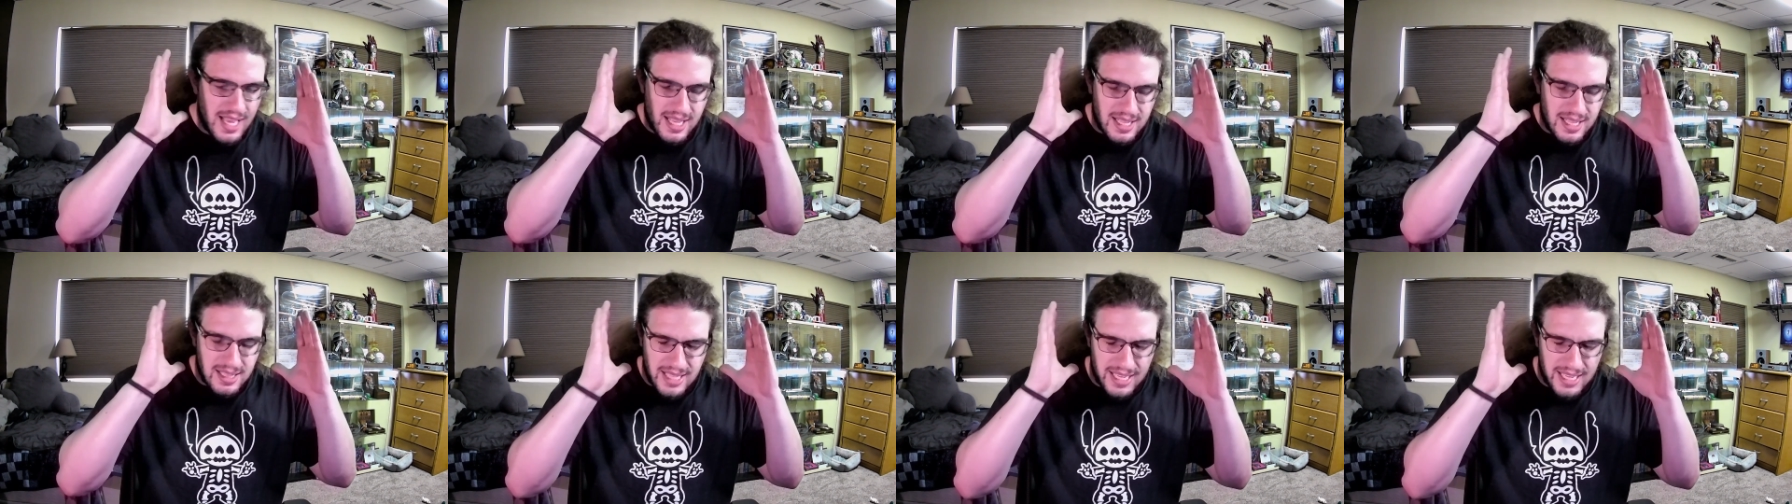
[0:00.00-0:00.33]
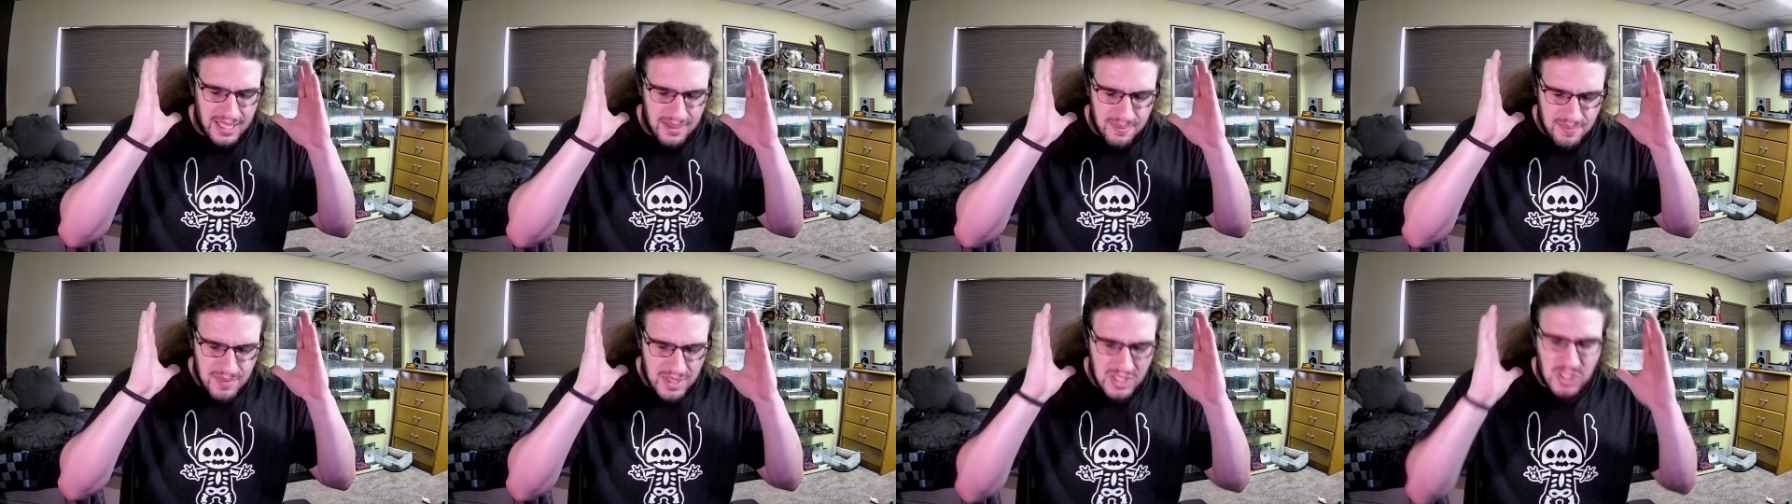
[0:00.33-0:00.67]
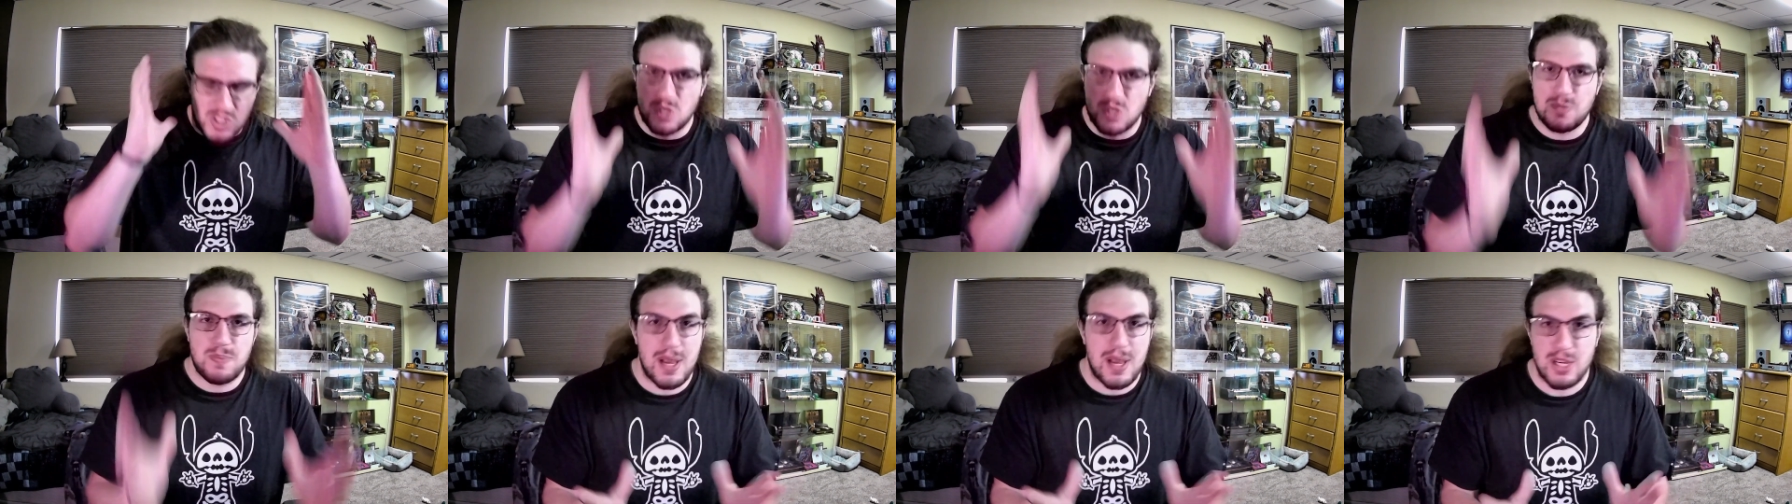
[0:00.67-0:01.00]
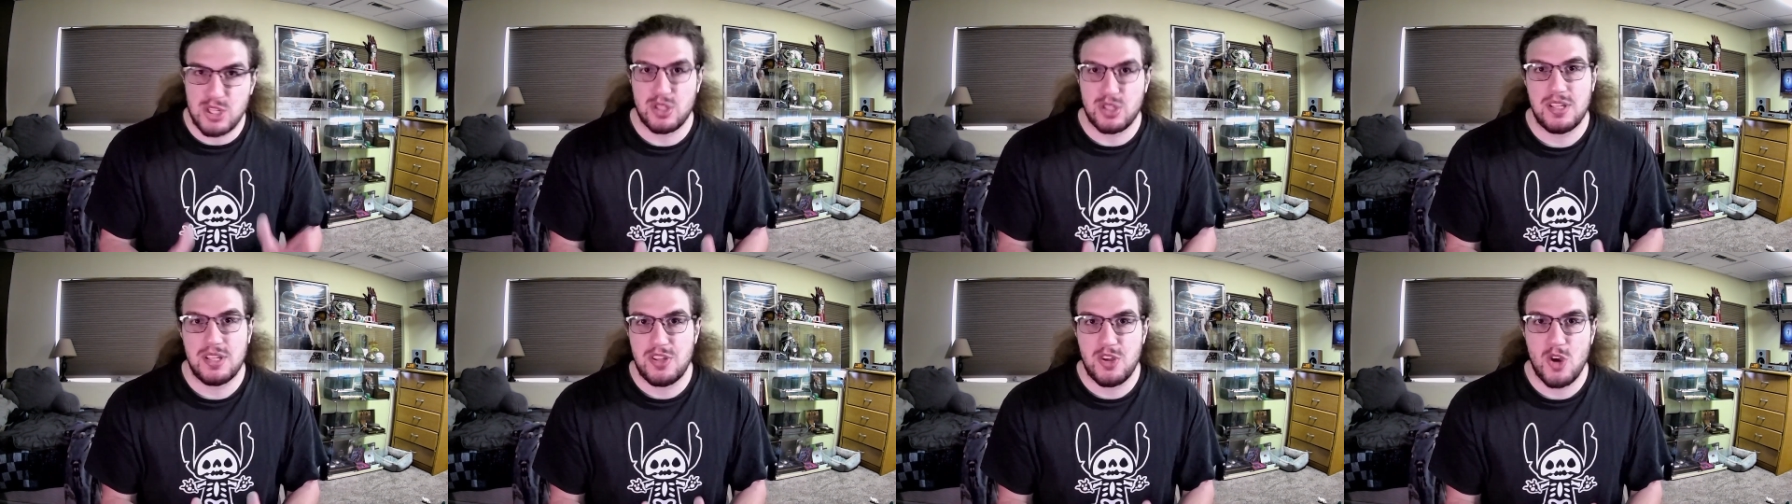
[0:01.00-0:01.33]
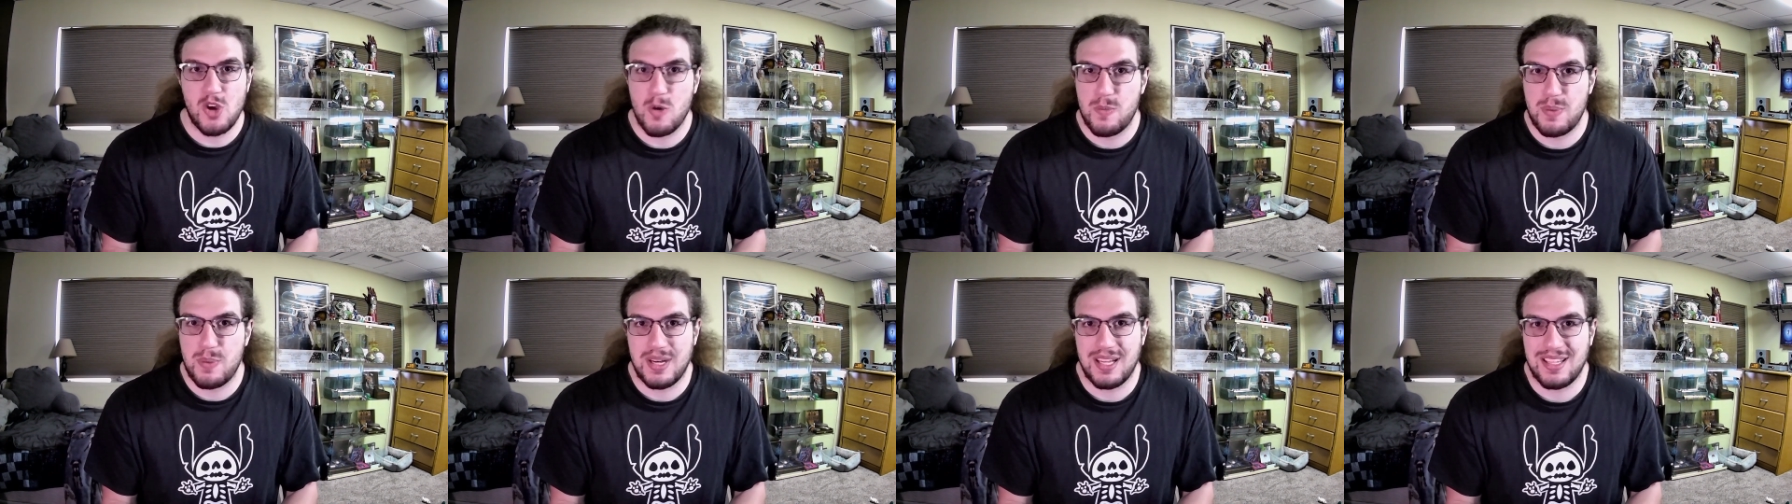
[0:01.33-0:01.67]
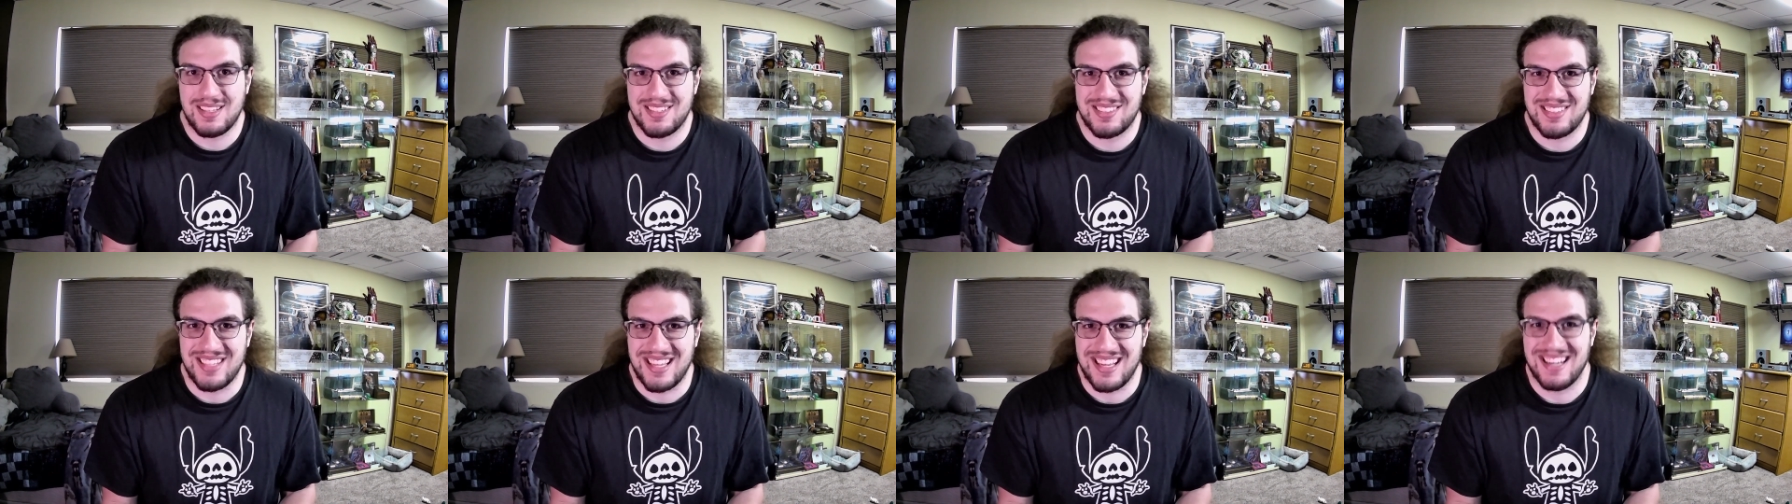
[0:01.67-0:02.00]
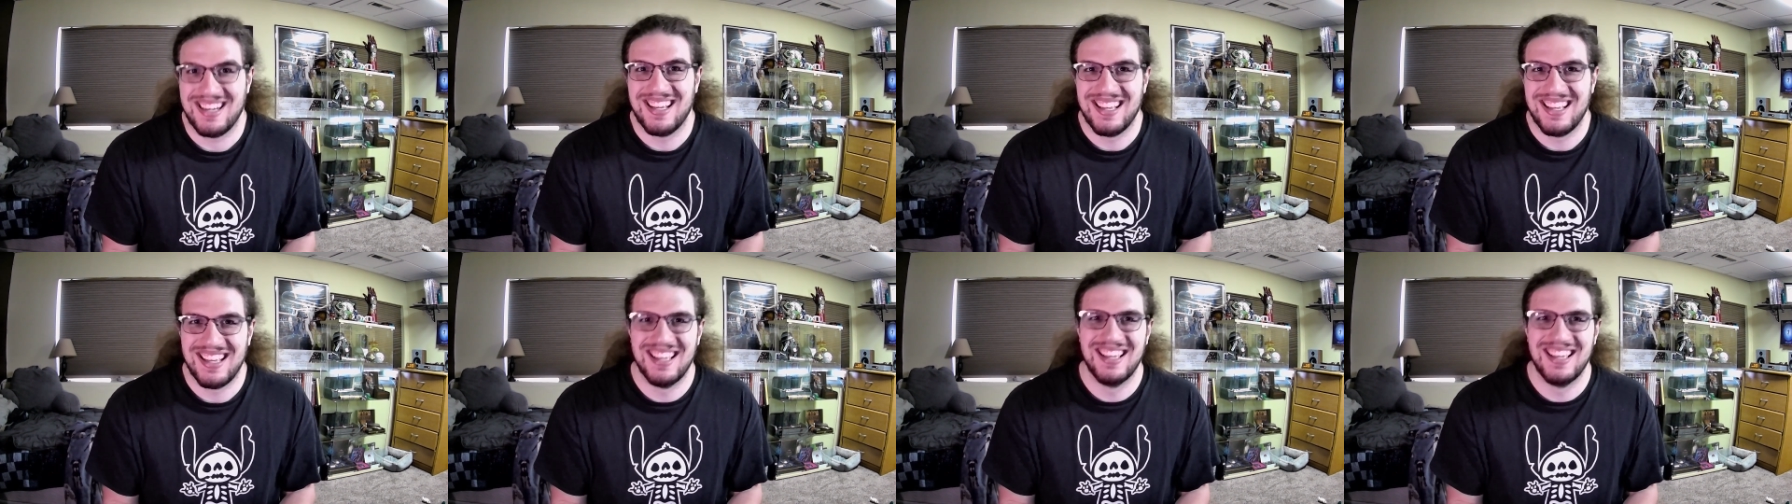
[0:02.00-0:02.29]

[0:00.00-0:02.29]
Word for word: like, especially the opening scene,